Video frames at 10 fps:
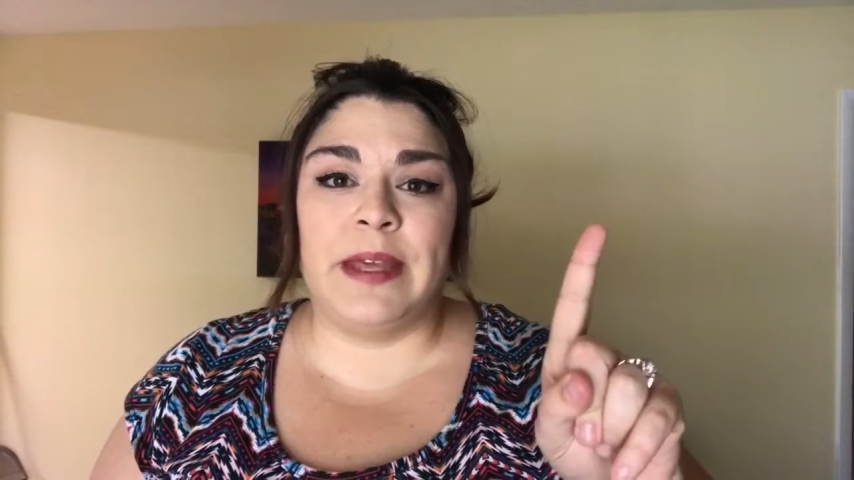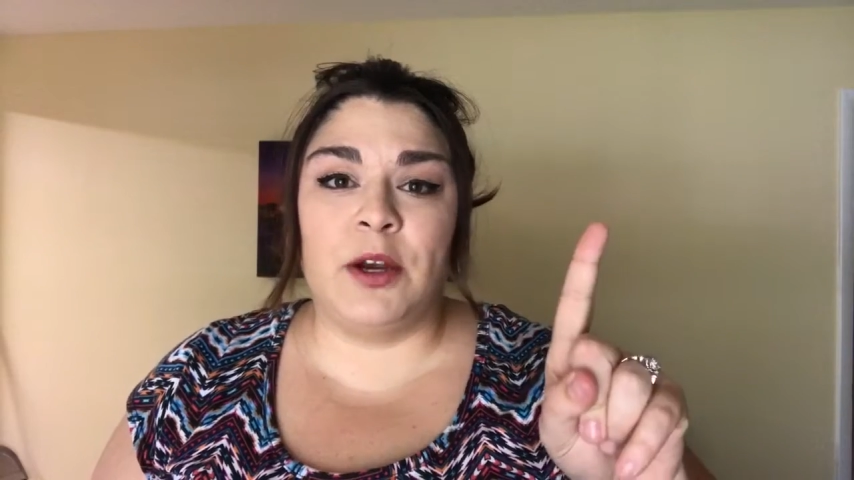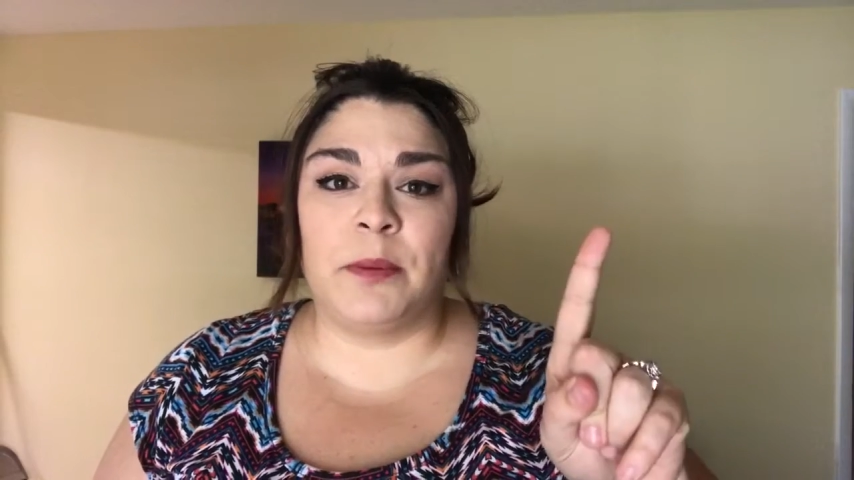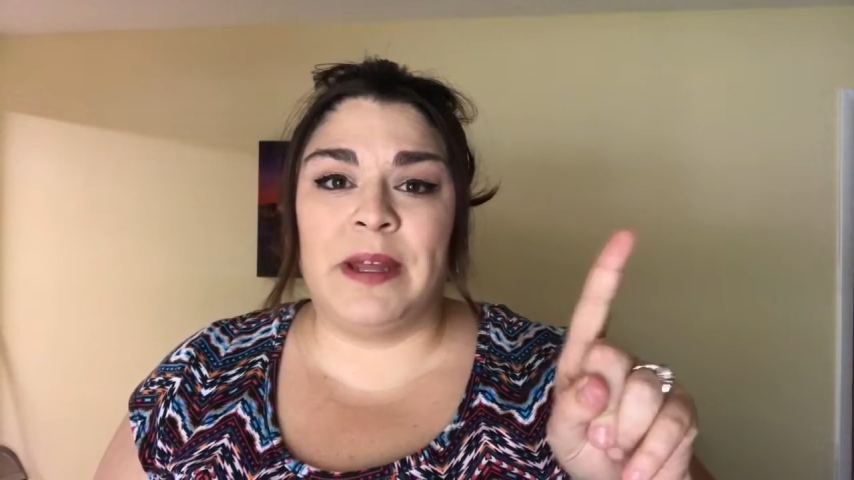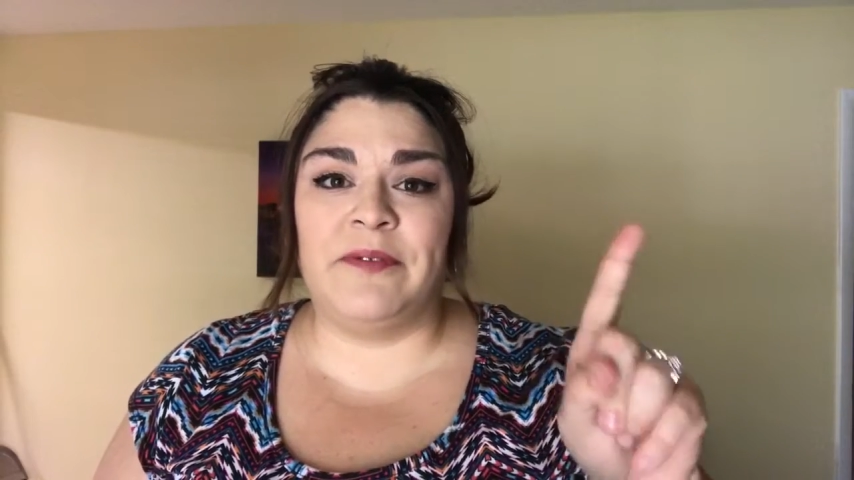
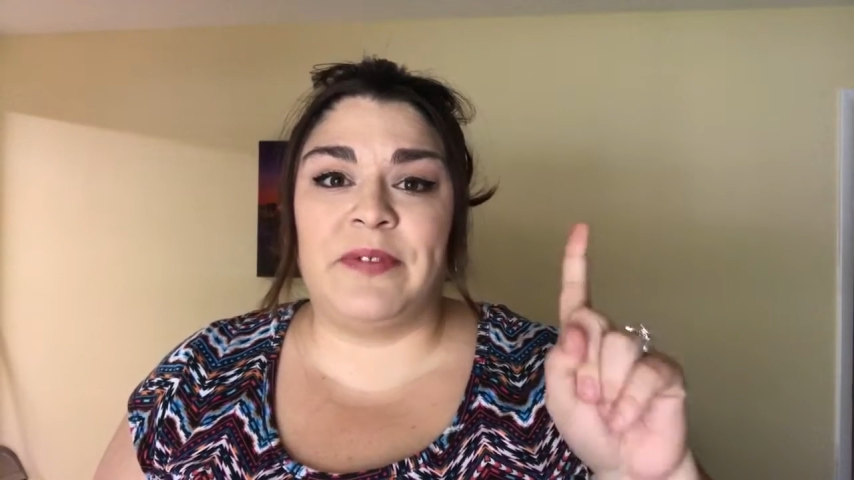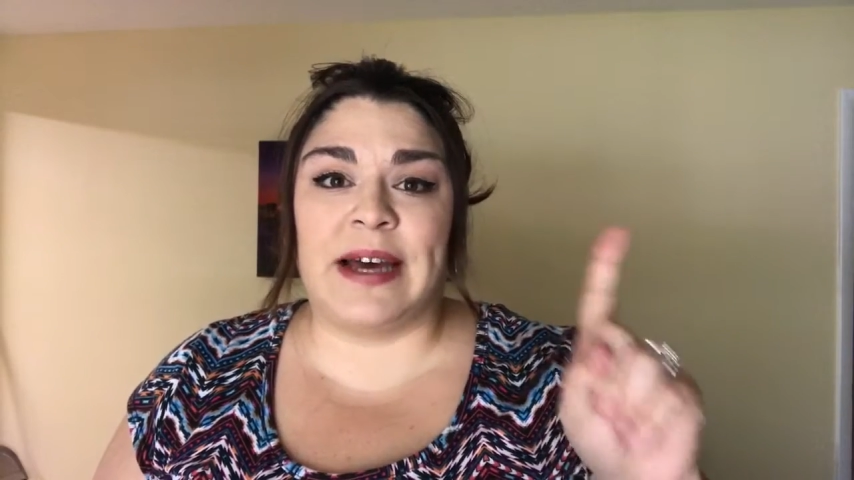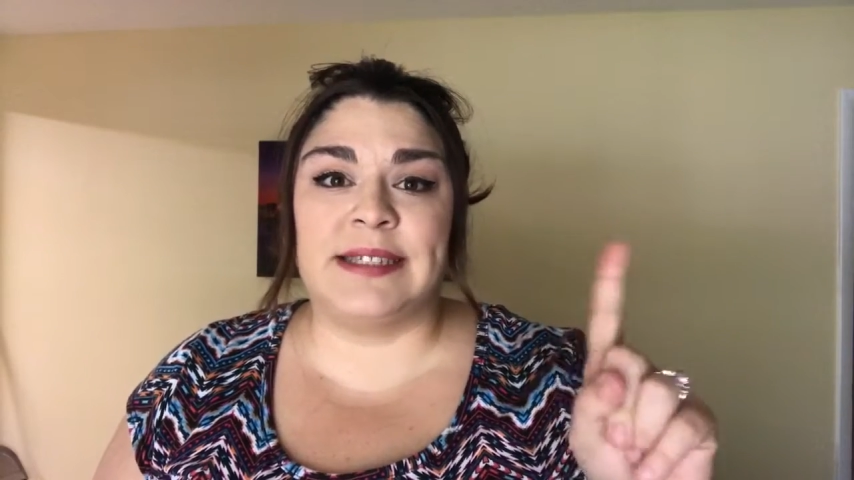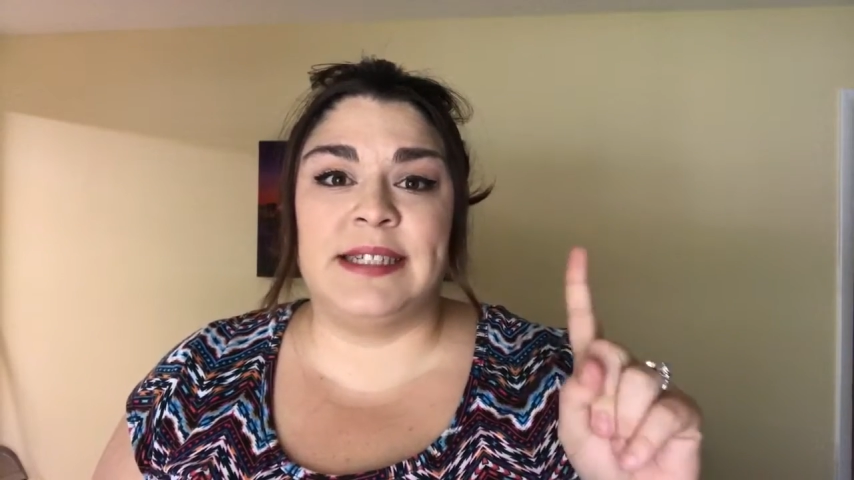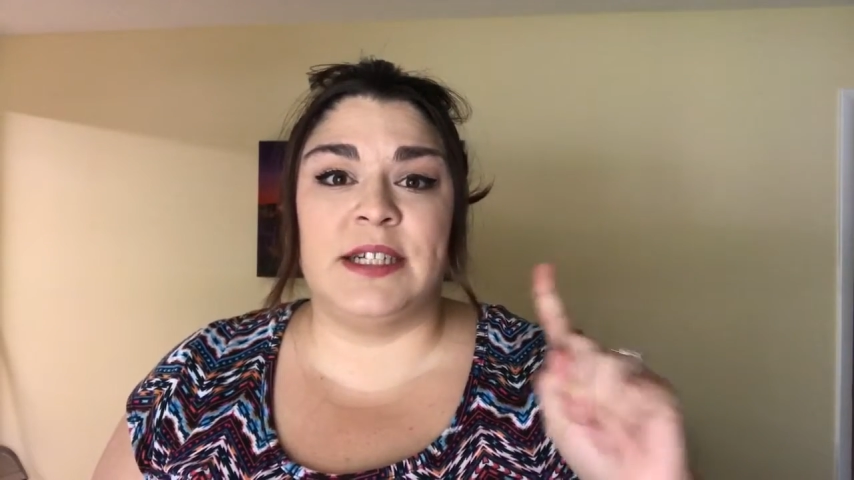intermittent
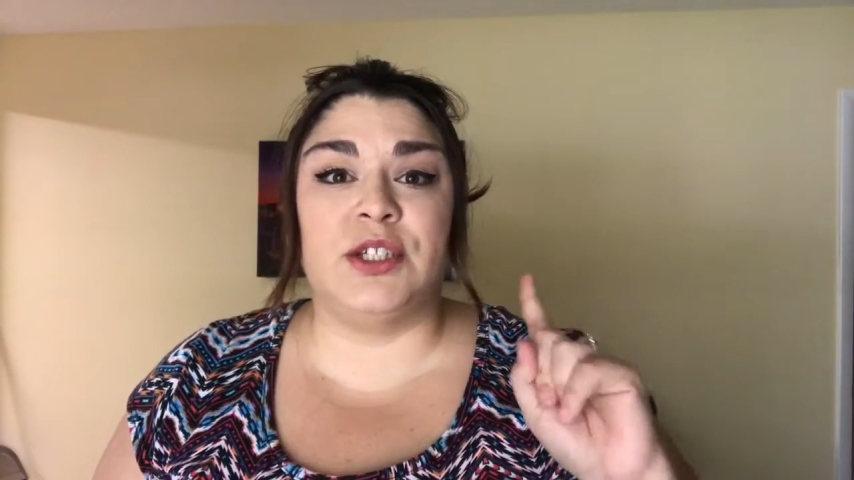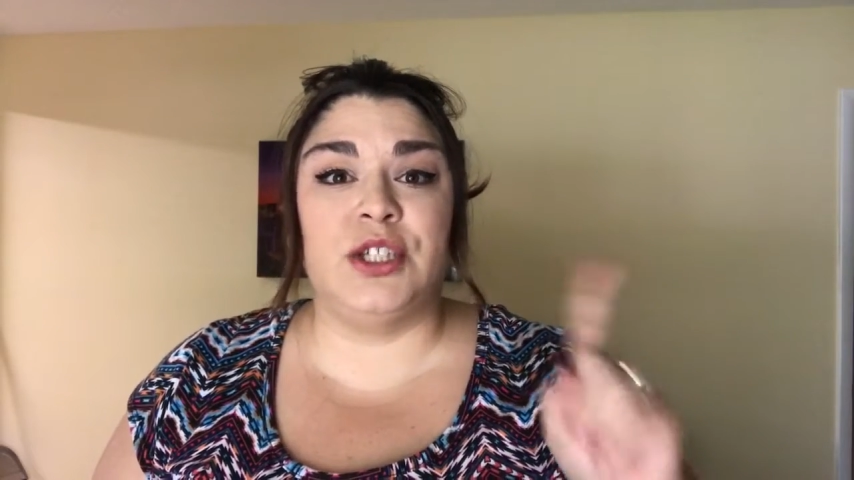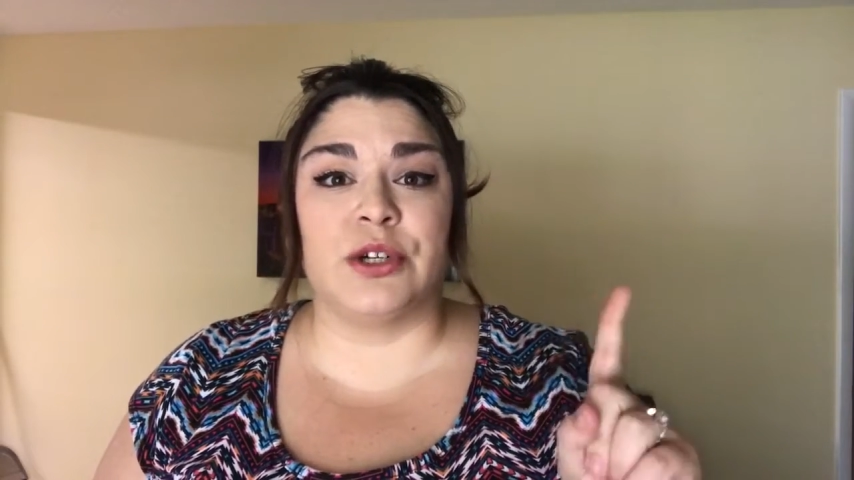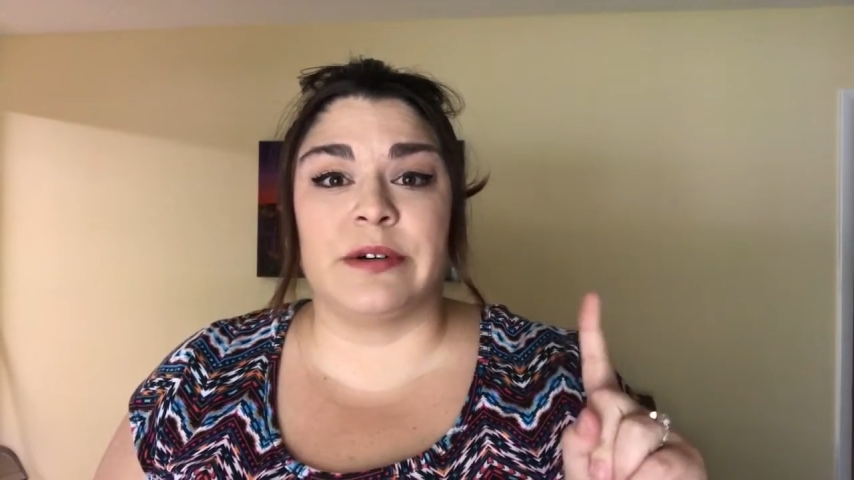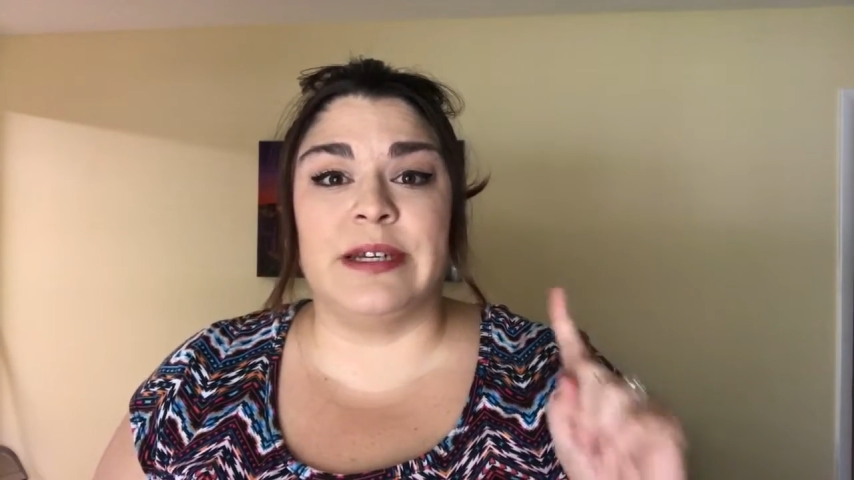fasting
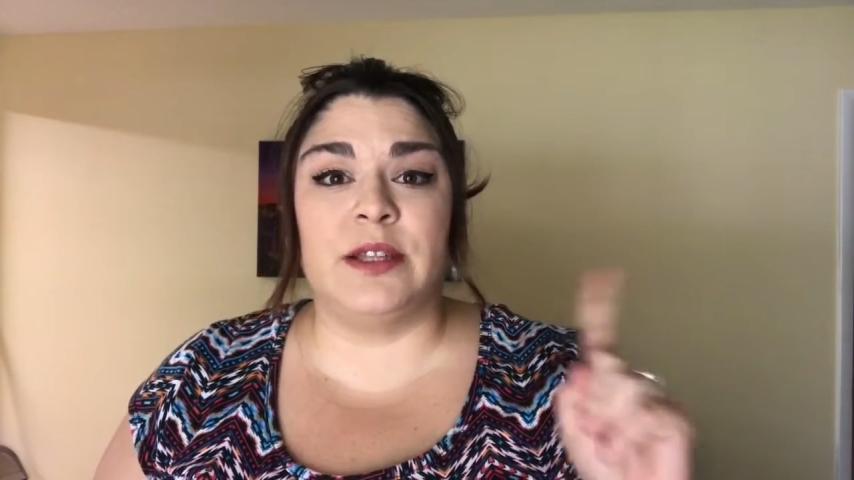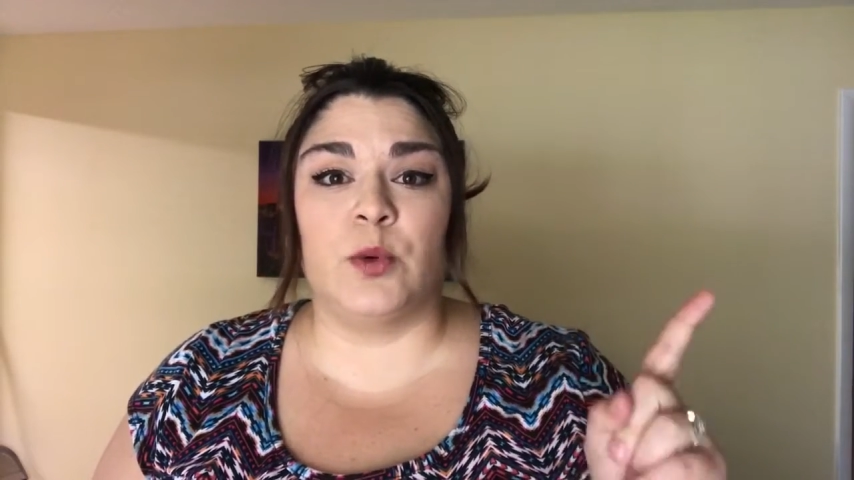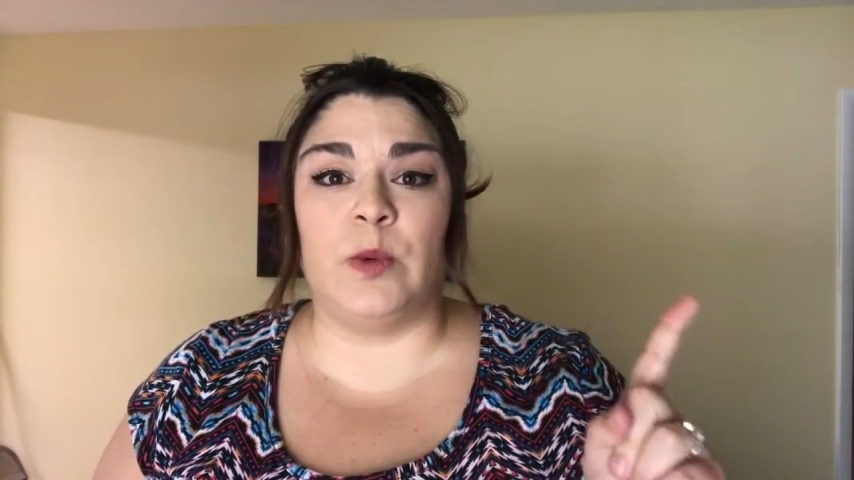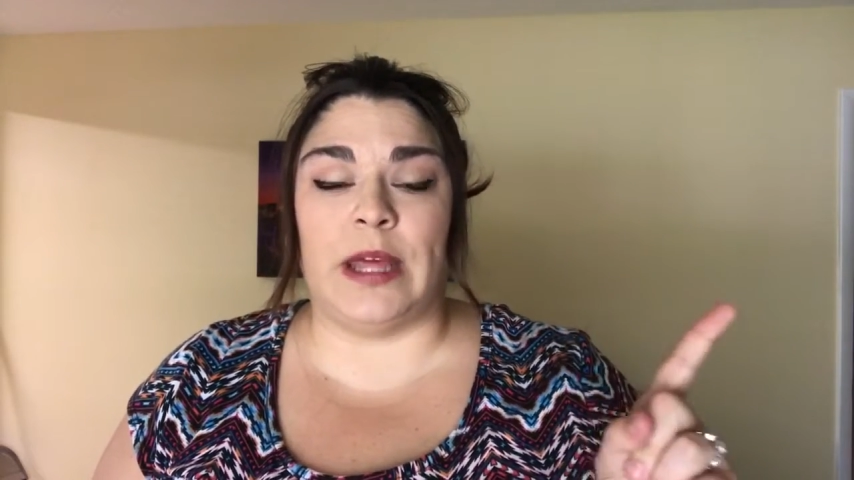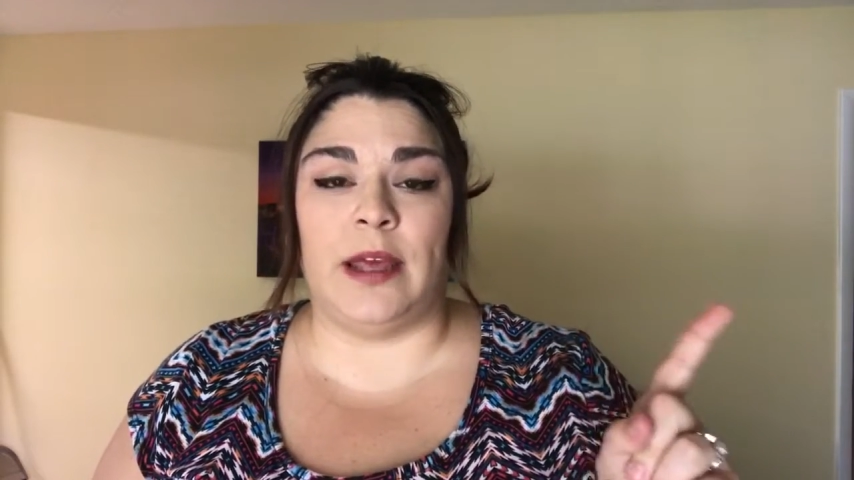during the
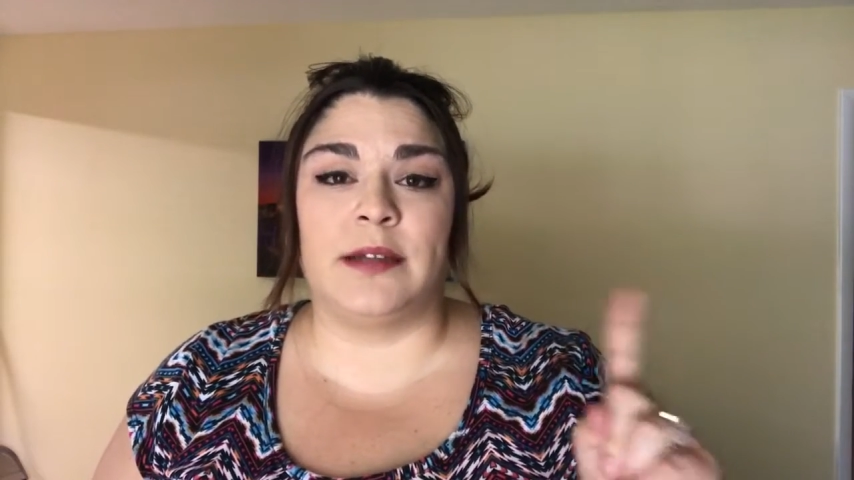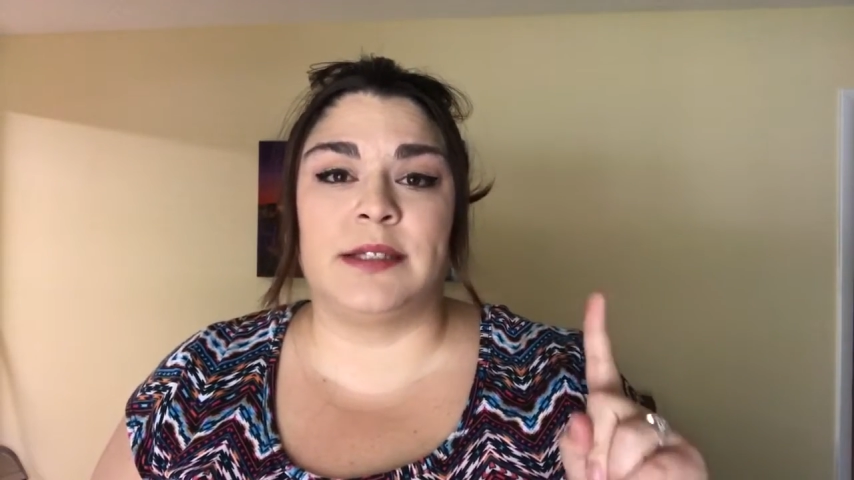week.